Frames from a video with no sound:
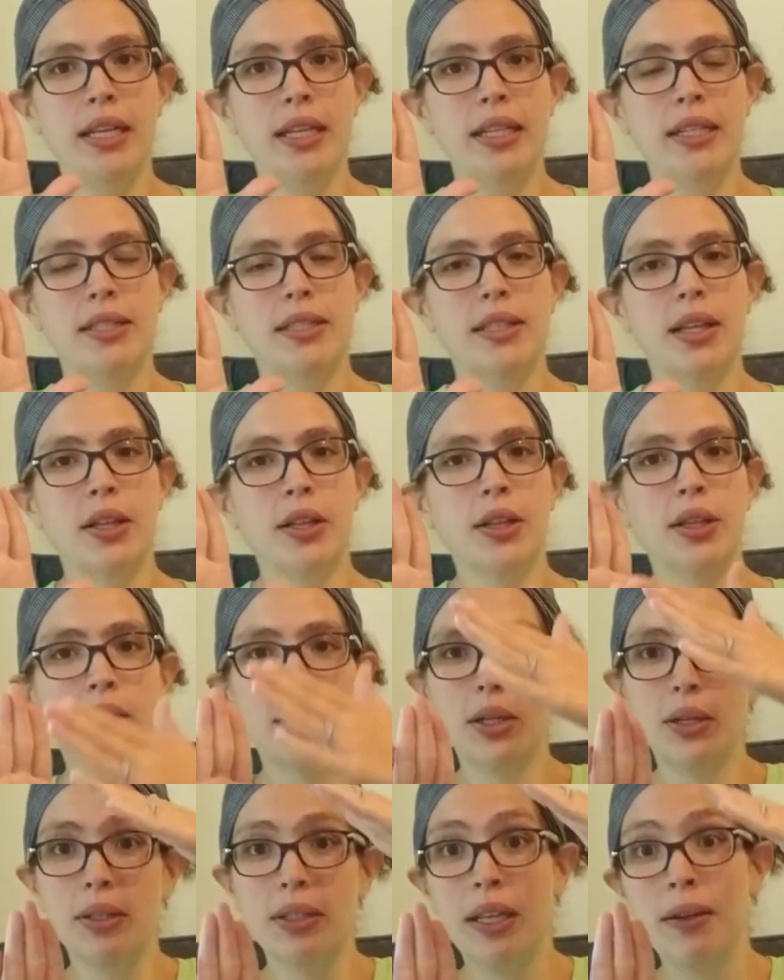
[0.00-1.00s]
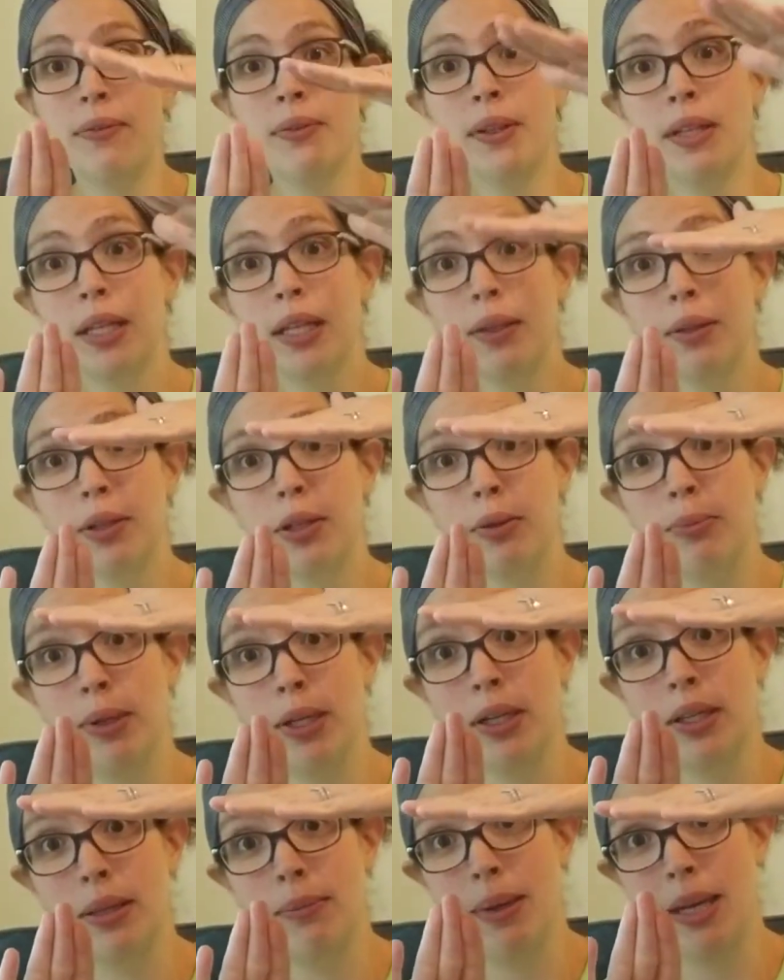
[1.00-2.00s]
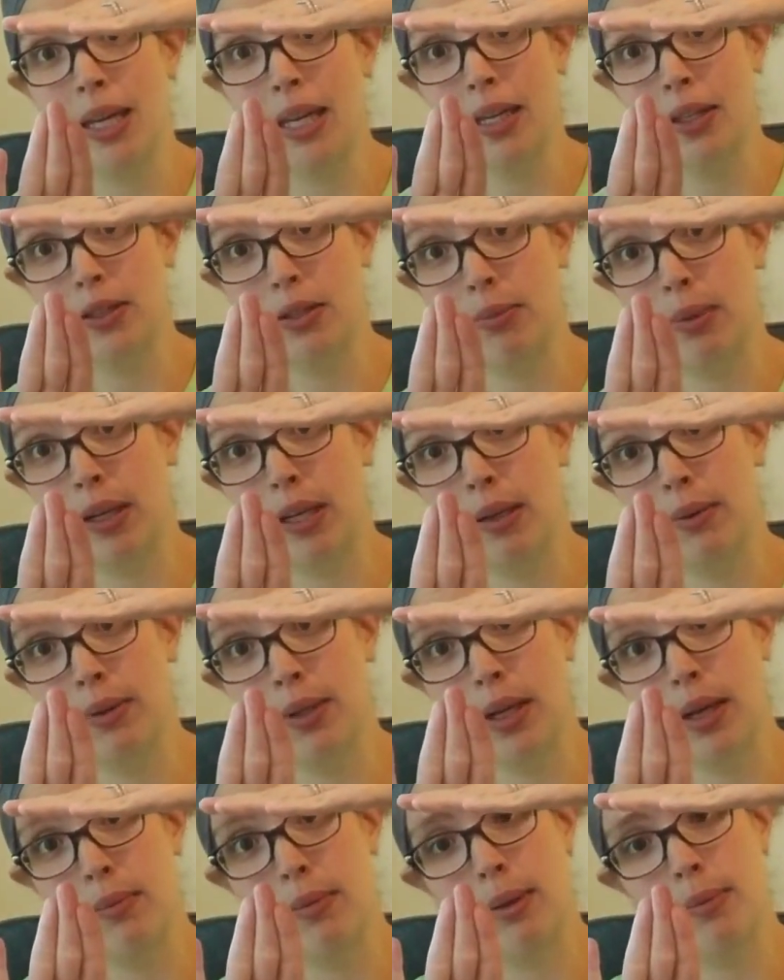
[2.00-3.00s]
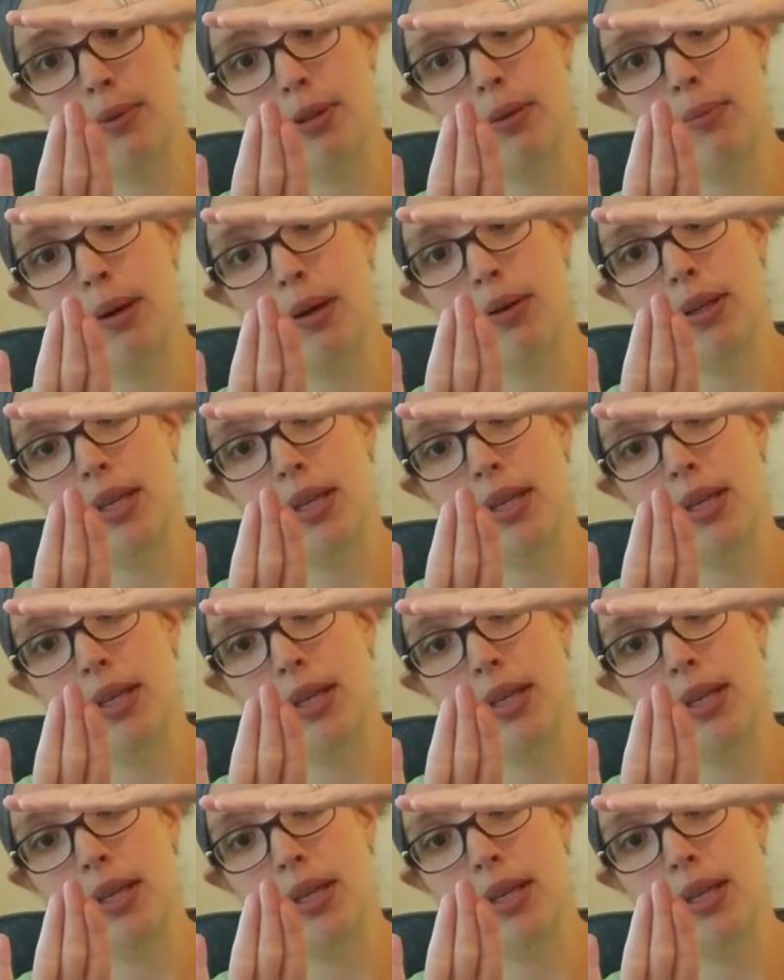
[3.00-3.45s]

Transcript: it's definitely a little bigger than my hand, so probably would come up to about